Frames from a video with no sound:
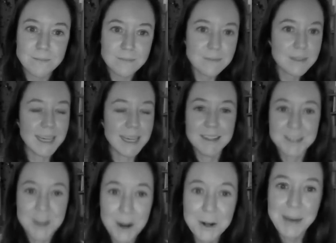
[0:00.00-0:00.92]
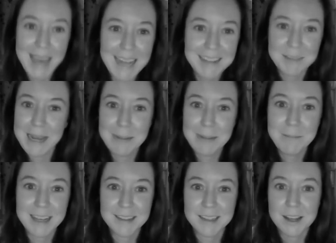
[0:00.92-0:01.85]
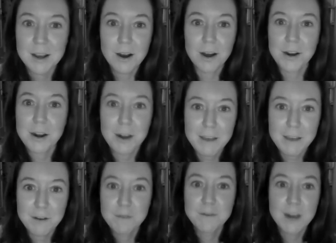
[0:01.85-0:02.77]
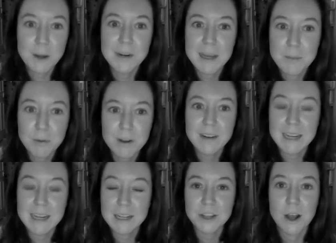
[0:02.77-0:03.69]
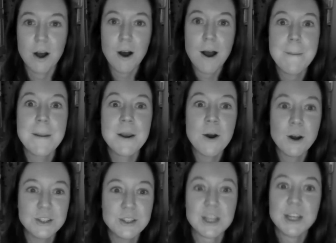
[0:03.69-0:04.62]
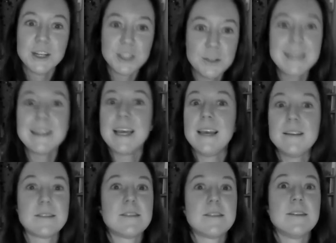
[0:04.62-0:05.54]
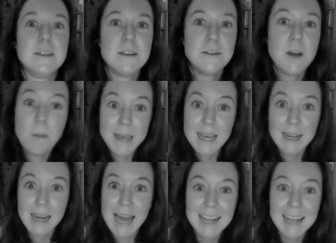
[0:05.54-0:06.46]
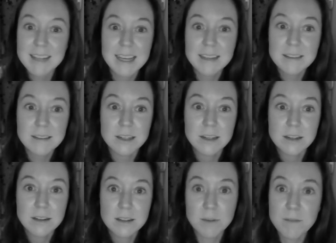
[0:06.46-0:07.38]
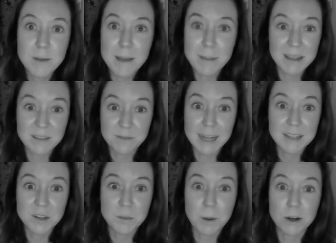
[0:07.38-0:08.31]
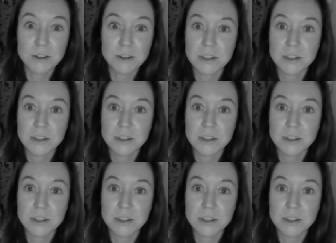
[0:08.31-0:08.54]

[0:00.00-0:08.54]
It is not okay to blame this on a life of lonely privilege. I'm not doing this. Not being classist. Some of my best friends are posh